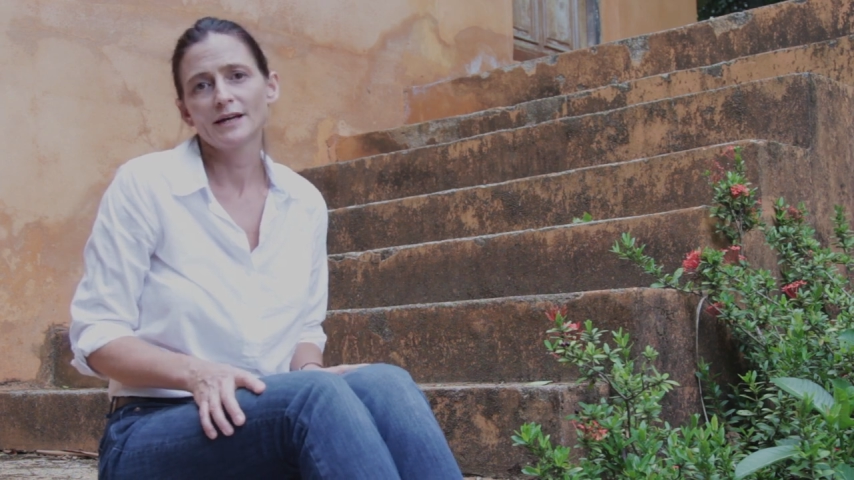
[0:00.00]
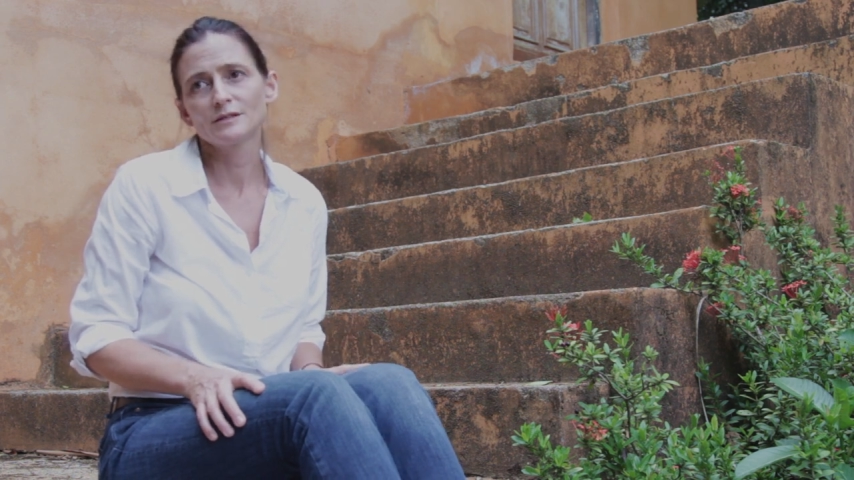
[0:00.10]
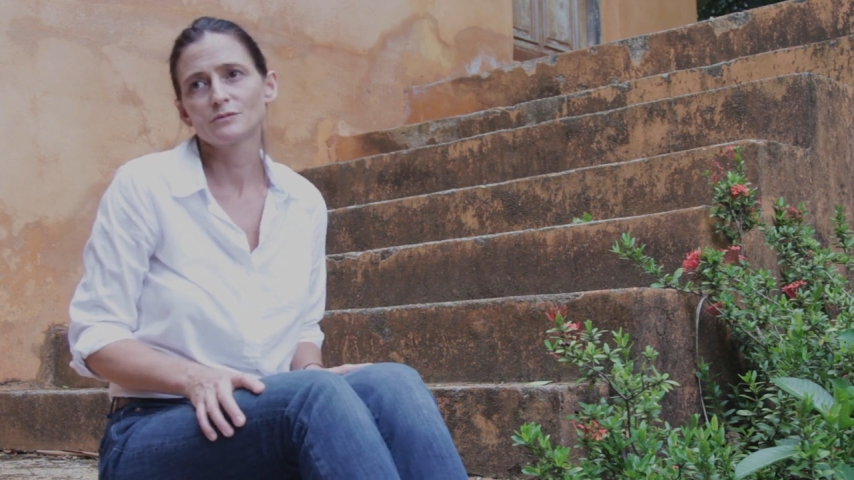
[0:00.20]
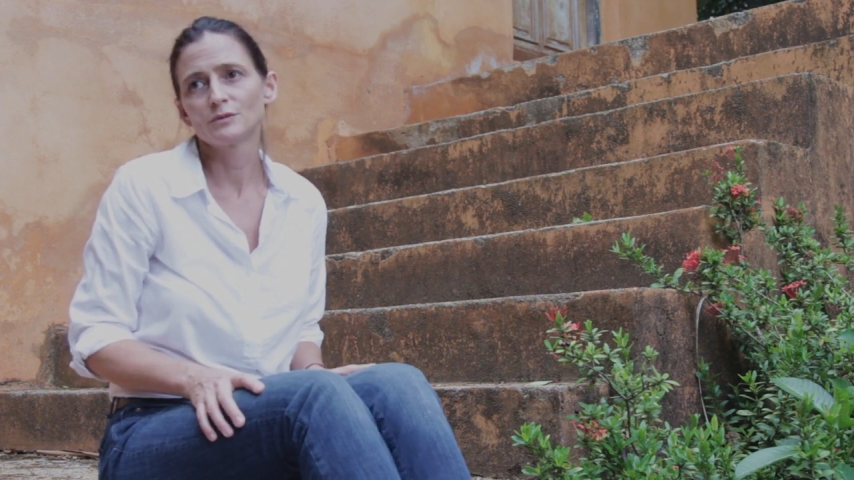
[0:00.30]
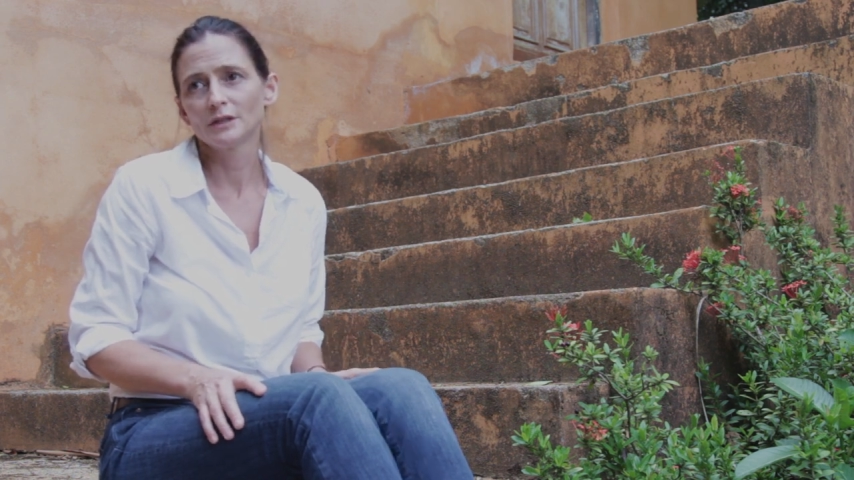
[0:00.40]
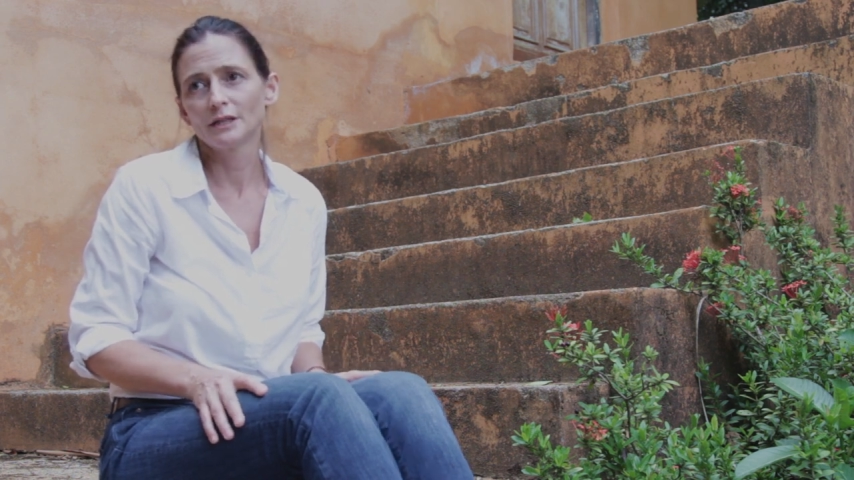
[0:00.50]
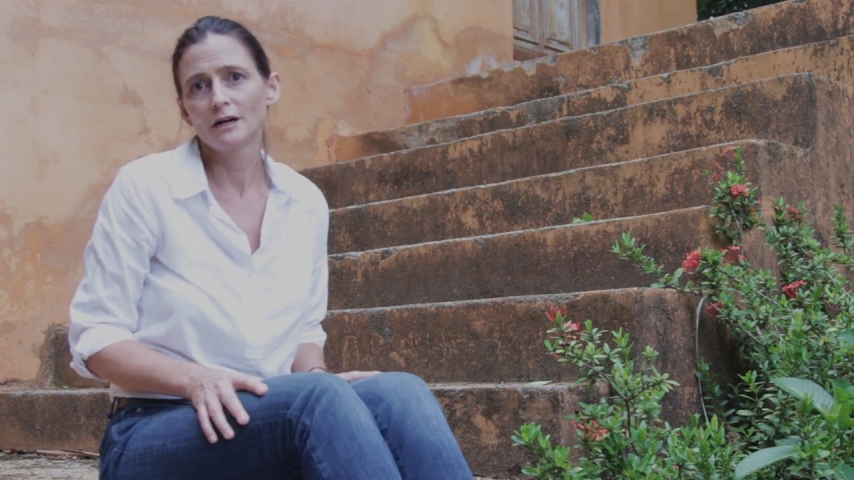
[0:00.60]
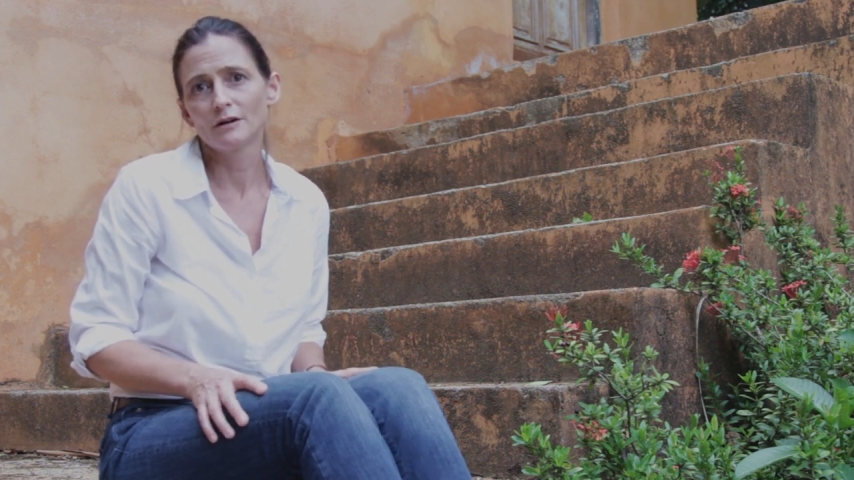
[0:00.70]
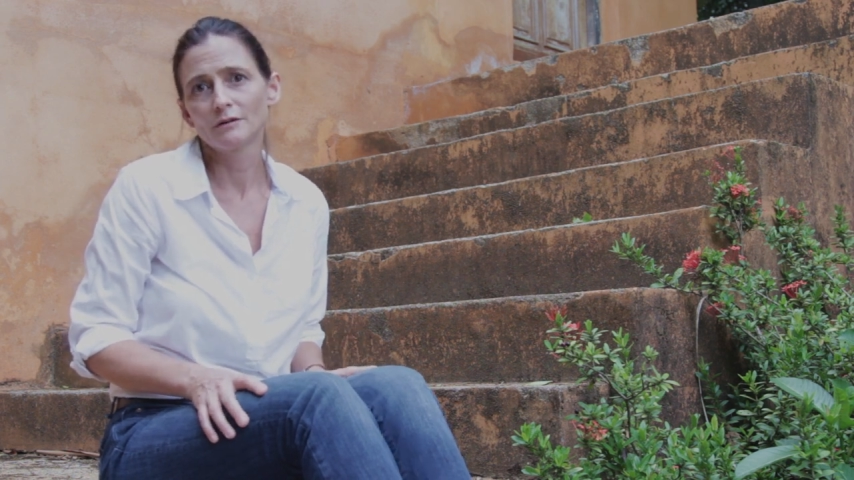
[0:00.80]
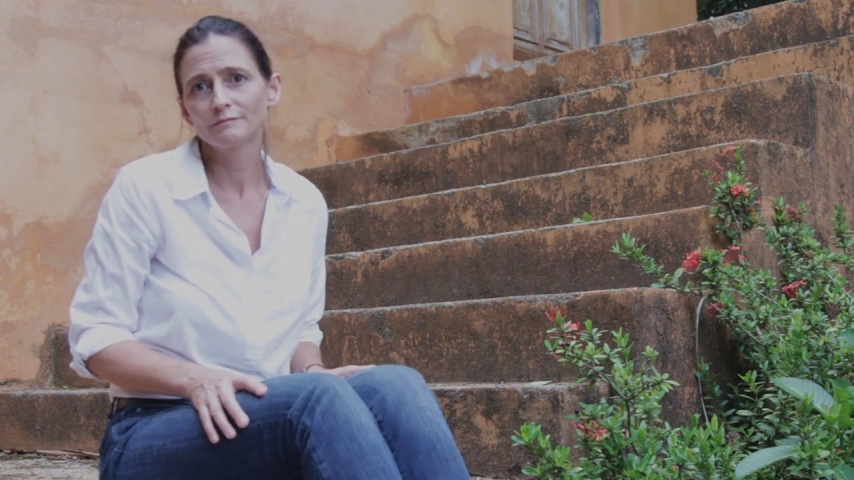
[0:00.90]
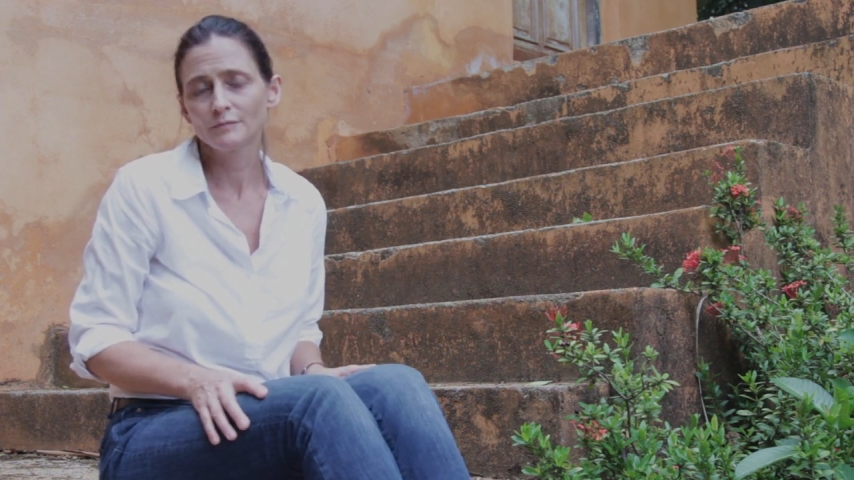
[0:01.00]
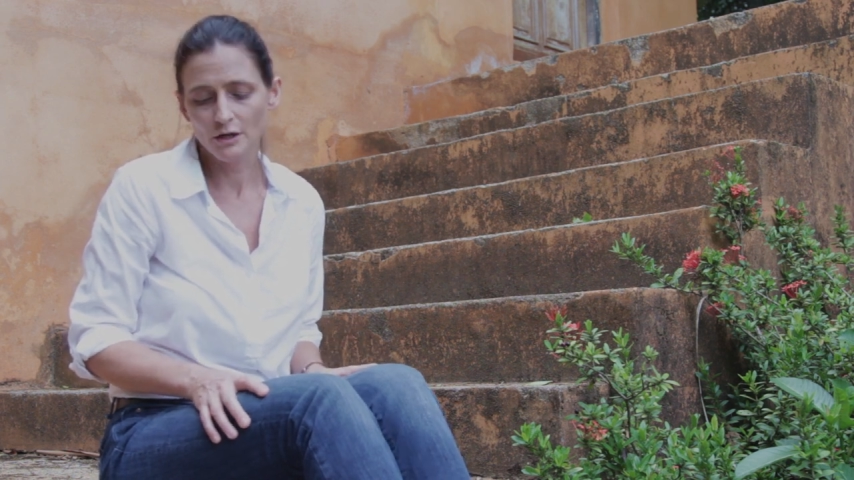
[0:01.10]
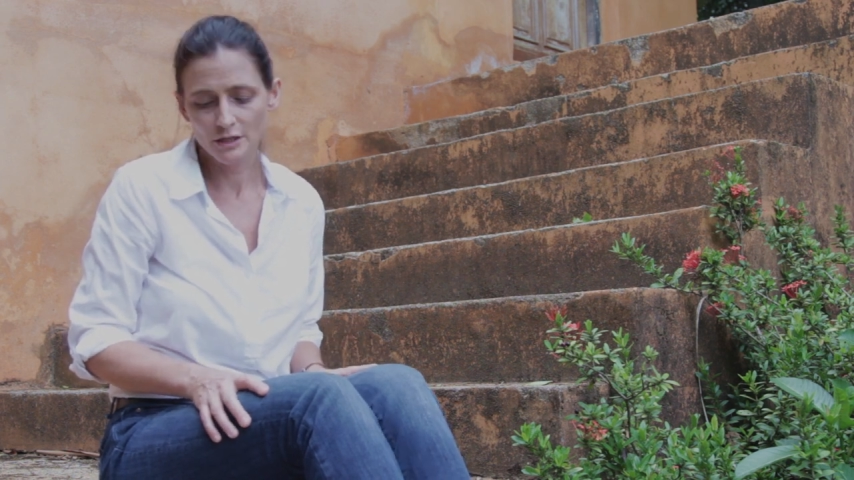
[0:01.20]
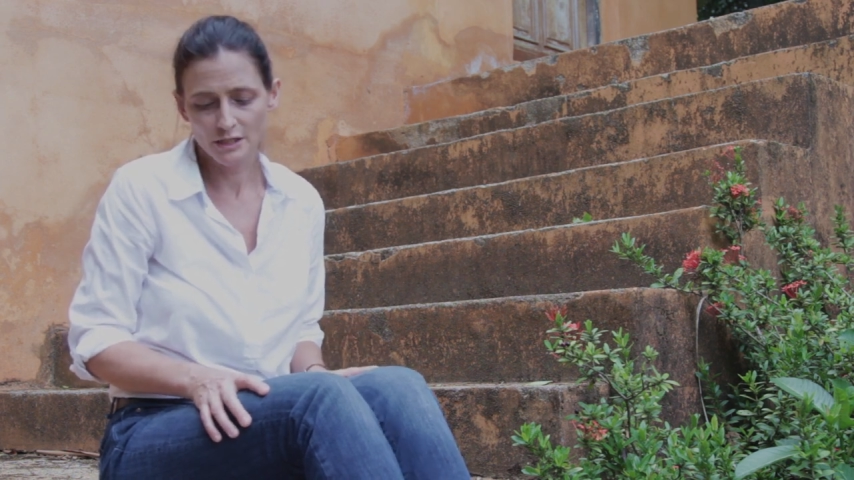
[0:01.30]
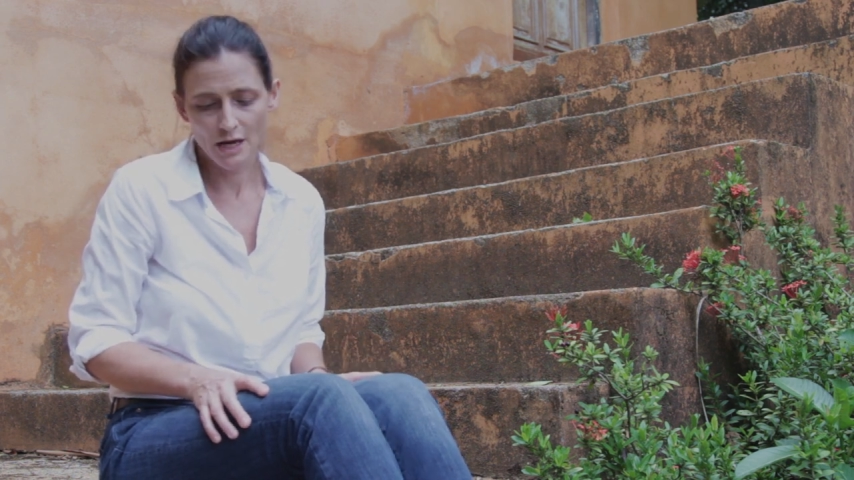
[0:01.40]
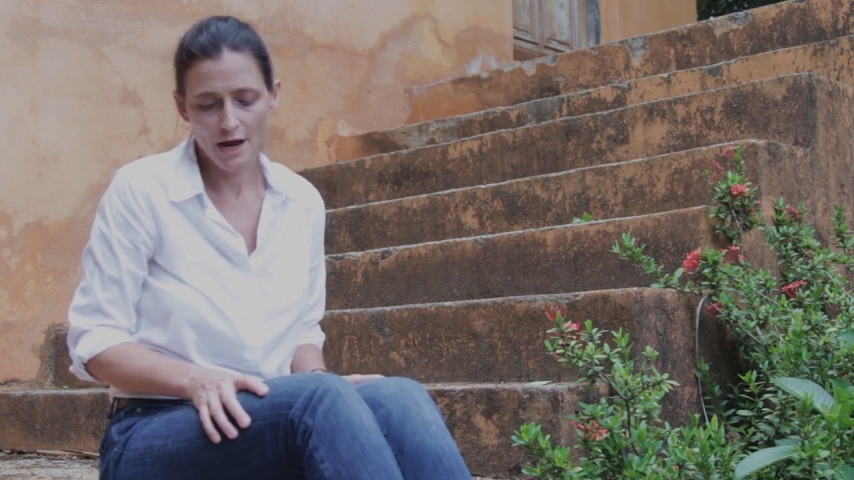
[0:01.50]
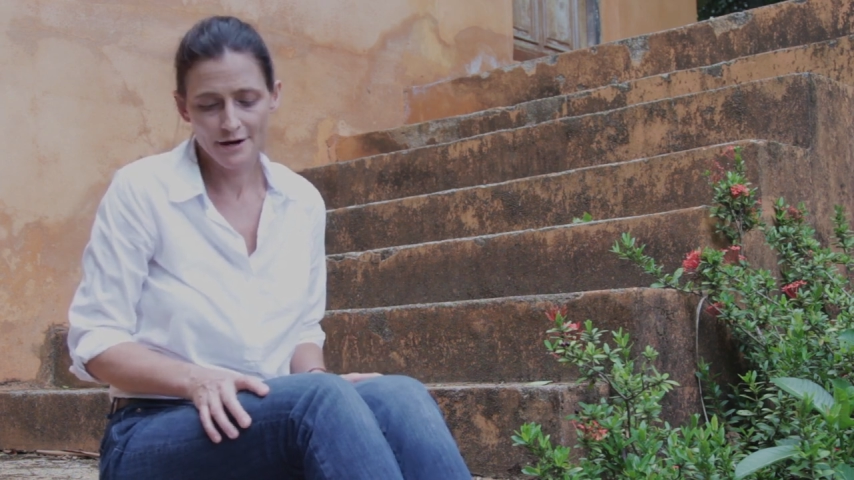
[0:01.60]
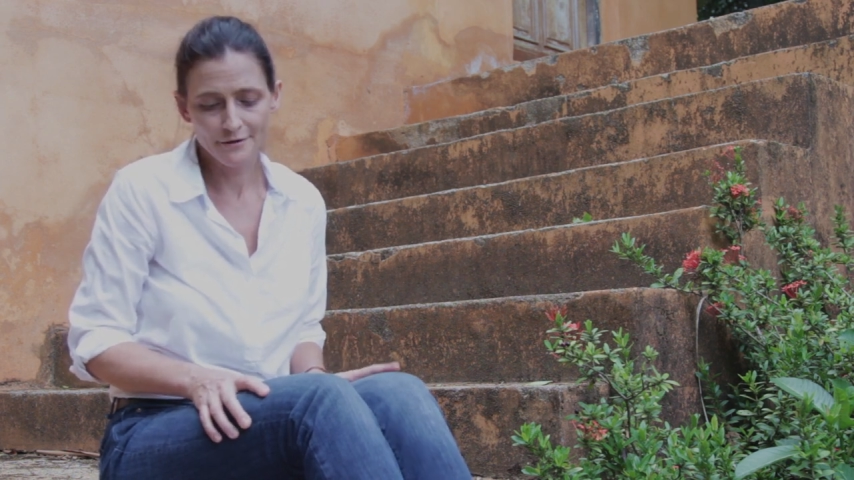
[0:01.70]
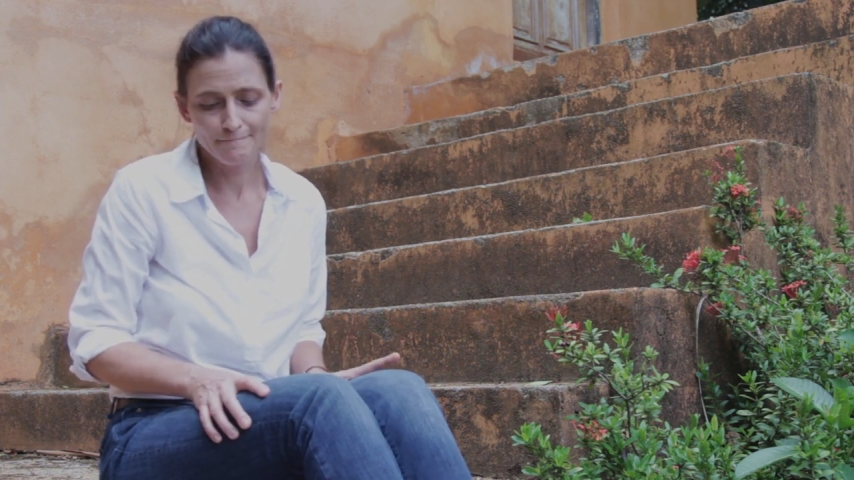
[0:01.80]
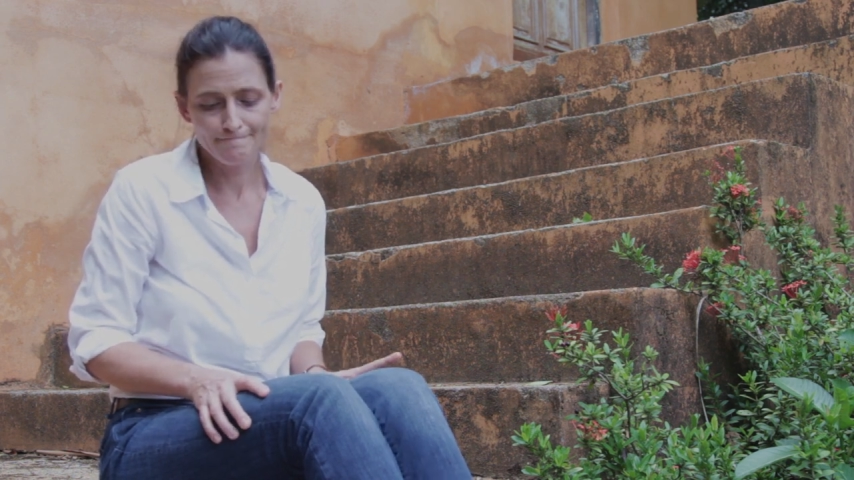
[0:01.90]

That's really our desire.